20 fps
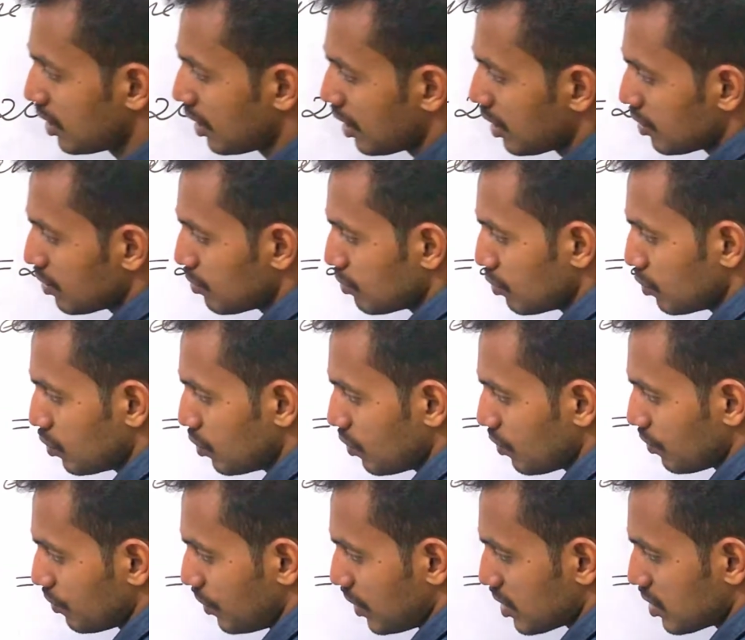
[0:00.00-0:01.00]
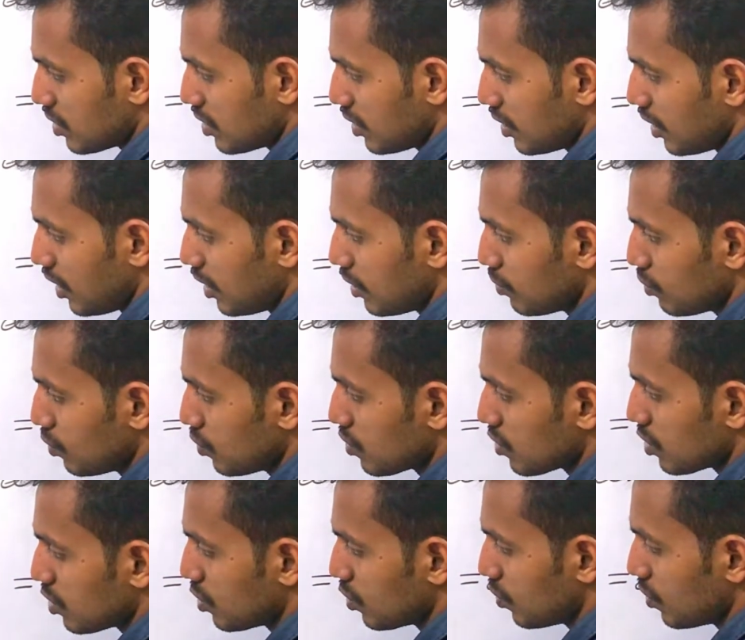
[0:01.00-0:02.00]
car
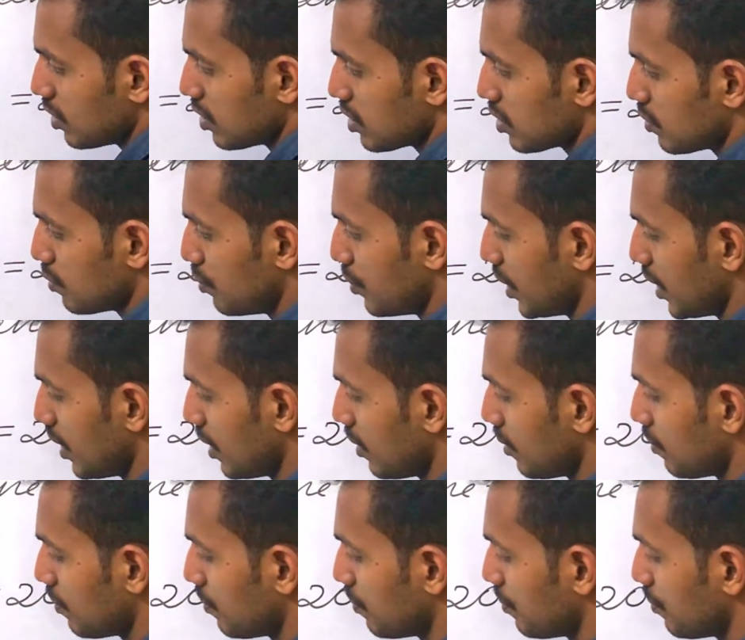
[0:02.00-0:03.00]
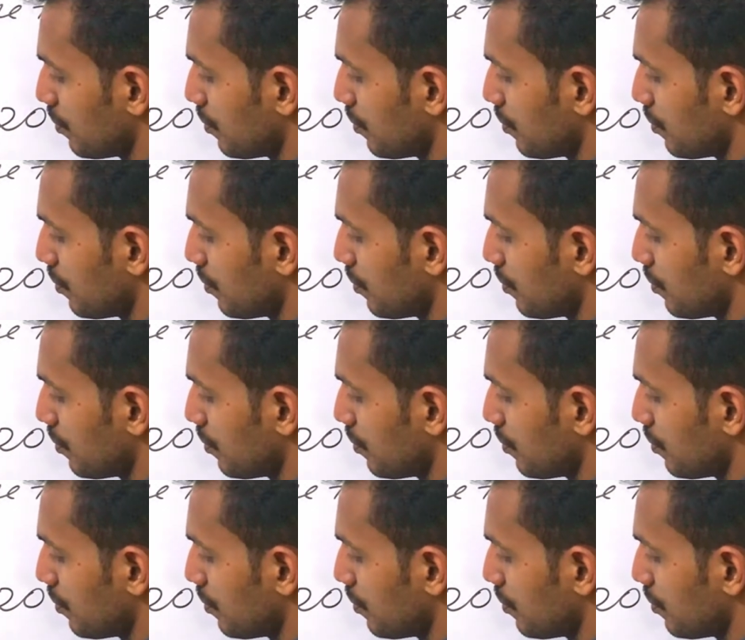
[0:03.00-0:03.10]
moves towards B